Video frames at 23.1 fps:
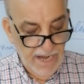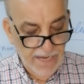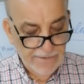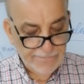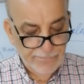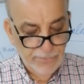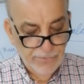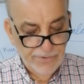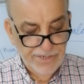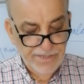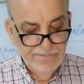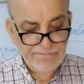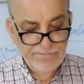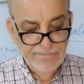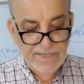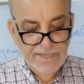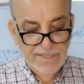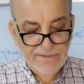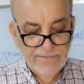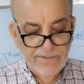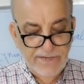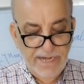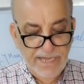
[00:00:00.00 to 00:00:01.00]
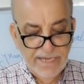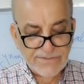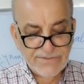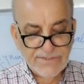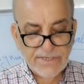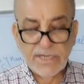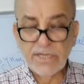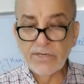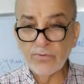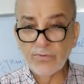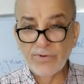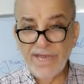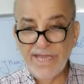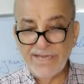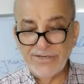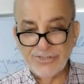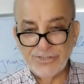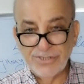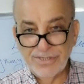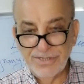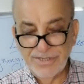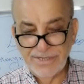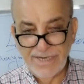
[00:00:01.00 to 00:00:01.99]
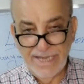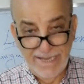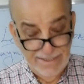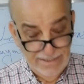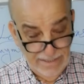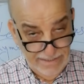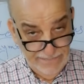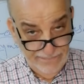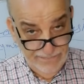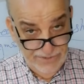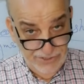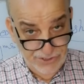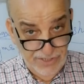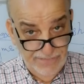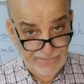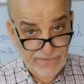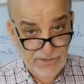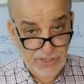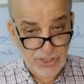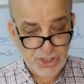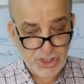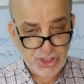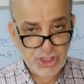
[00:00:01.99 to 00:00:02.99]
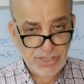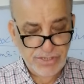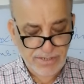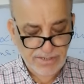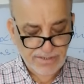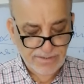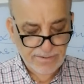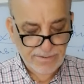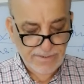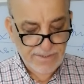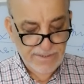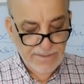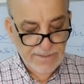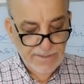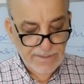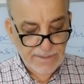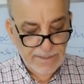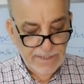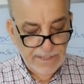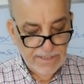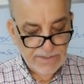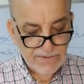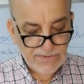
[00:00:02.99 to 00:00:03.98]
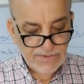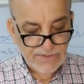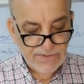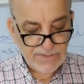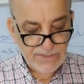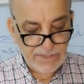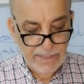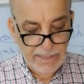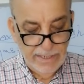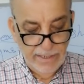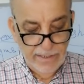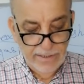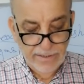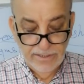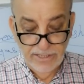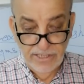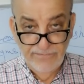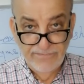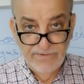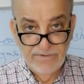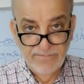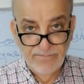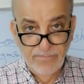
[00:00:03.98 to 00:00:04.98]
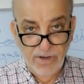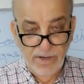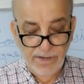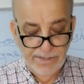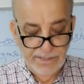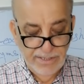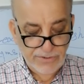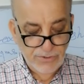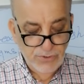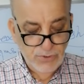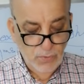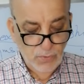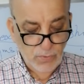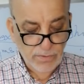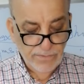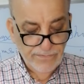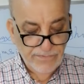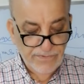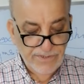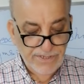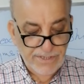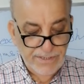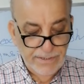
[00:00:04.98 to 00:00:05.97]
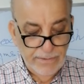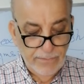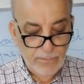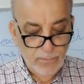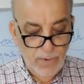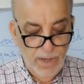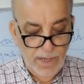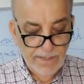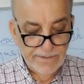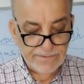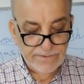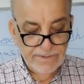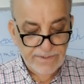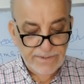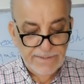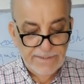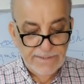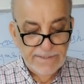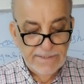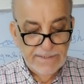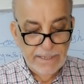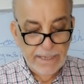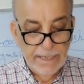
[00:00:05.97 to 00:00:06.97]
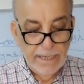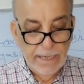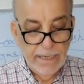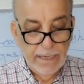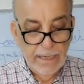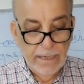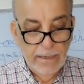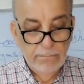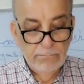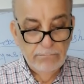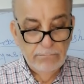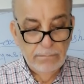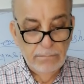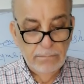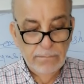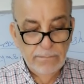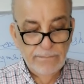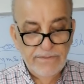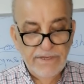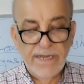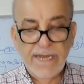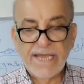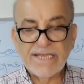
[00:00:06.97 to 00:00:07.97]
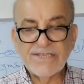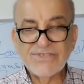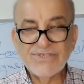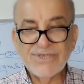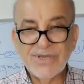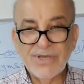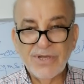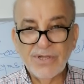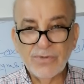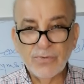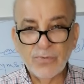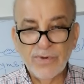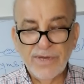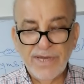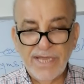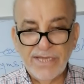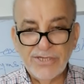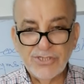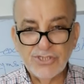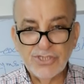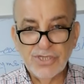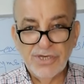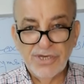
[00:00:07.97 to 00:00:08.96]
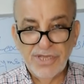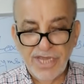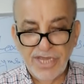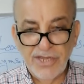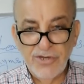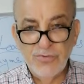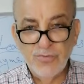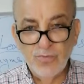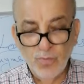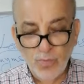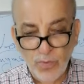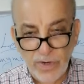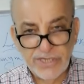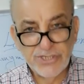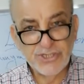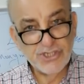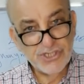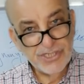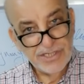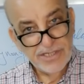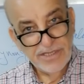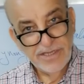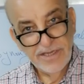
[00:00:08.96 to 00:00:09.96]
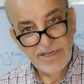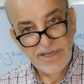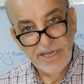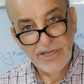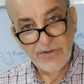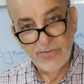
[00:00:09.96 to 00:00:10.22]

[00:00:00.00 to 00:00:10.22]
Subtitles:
Hyponym, the lexical relation, the definition given by Yule, the what? The lexical relation in which